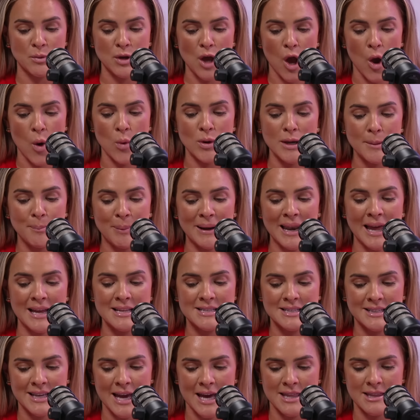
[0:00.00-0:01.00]
We only play
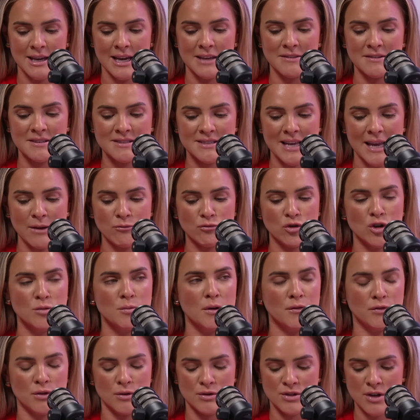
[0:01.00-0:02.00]
together in the same
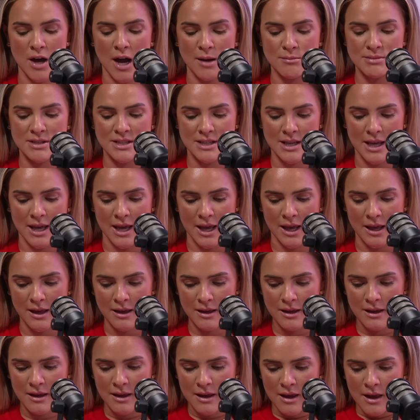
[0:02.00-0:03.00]
room a few times a year.
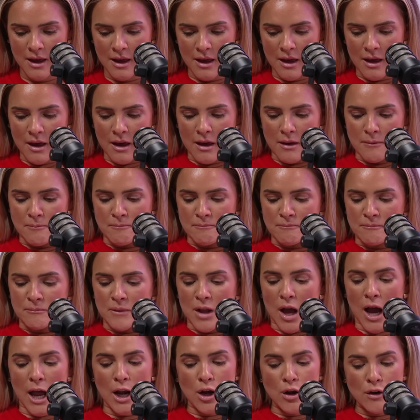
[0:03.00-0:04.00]

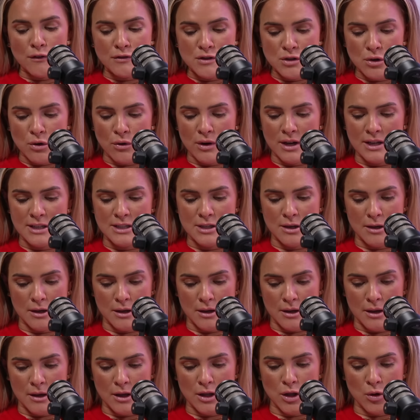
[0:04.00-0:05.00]
I love talking
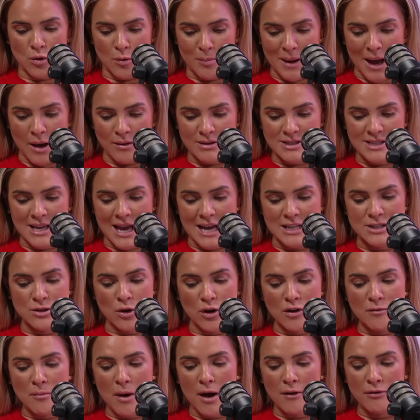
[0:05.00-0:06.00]
to you about it as
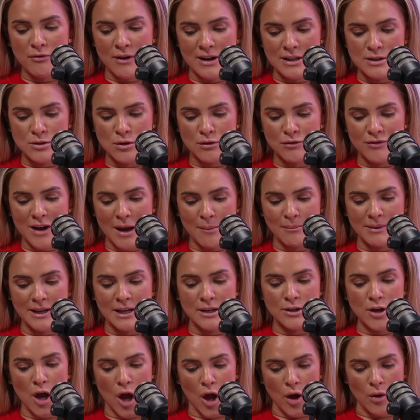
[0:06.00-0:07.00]
none of my friends or
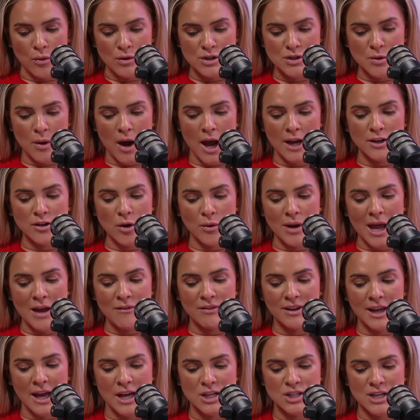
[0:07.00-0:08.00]
family know, so I don't
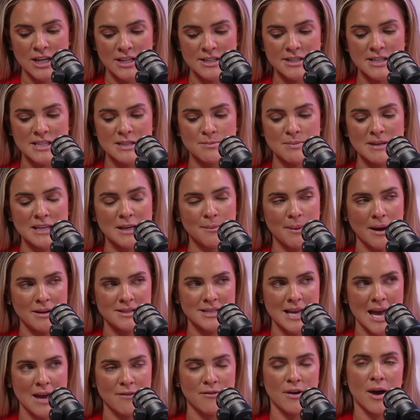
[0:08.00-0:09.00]
ever get a chance to speak
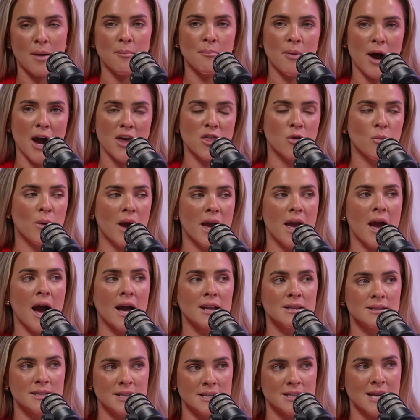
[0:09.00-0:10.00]
about it ever. And by the way,
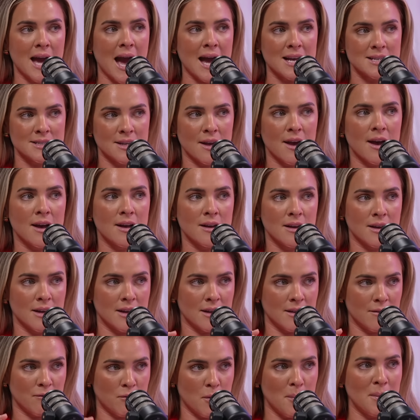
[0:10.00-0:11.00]
I did ask her
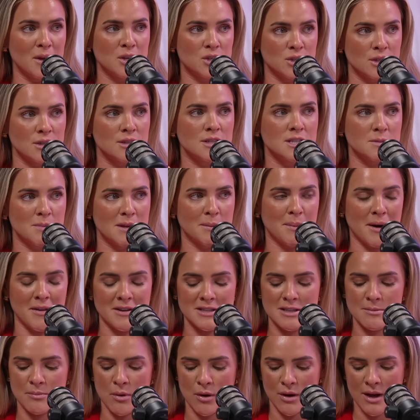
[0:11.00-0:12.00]
permission to speak about
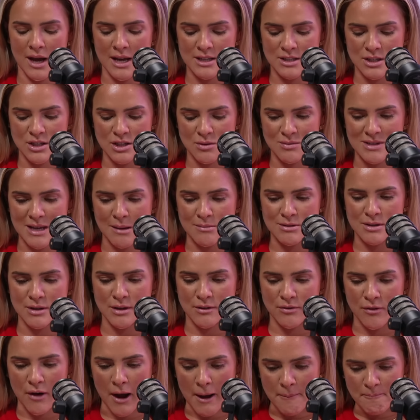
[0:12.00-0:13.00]
this in the yeah. podcast and she was
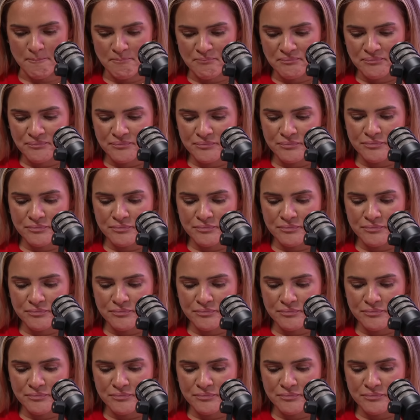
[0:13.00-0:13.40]
absolutely fine.